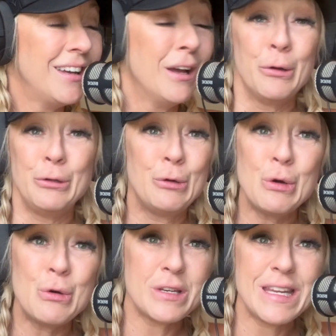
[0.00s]
You
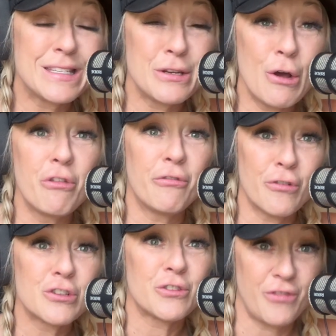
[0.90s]
don't need to know the
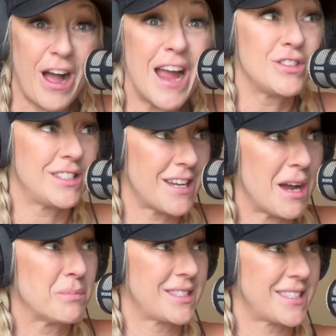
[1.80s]
first 5
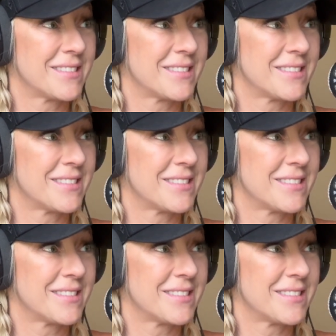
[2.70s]
steps.